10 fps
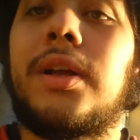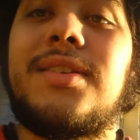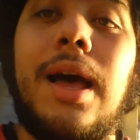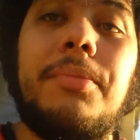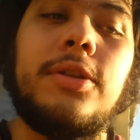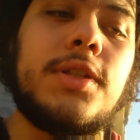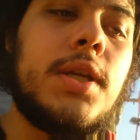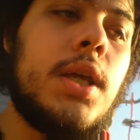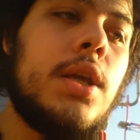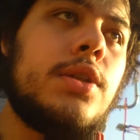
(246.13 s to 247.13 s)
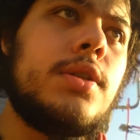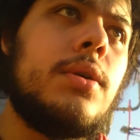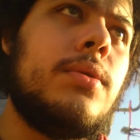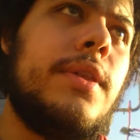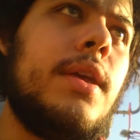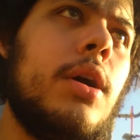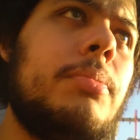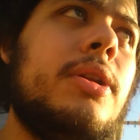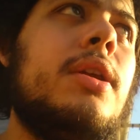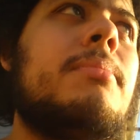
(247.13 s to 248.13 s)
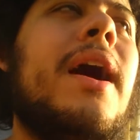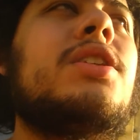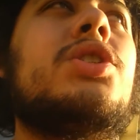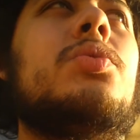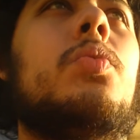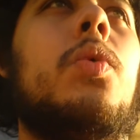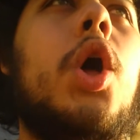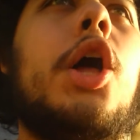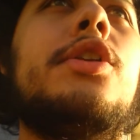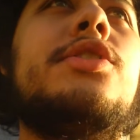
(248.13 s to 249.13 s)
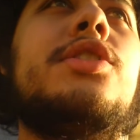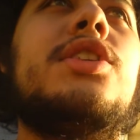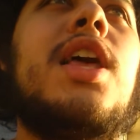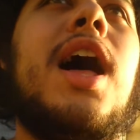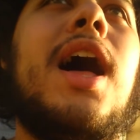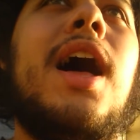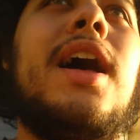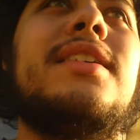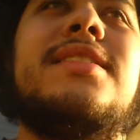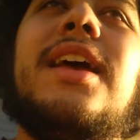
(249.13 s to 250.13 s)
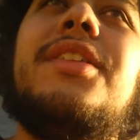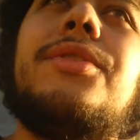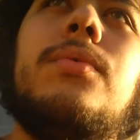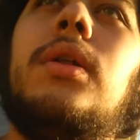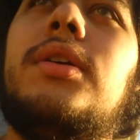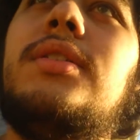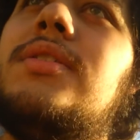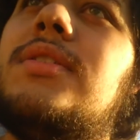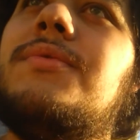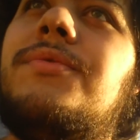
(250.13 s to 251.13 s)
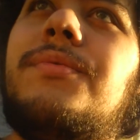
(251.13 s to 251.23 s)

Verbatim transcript: what happened. So the opening match was uh, Seth Rollins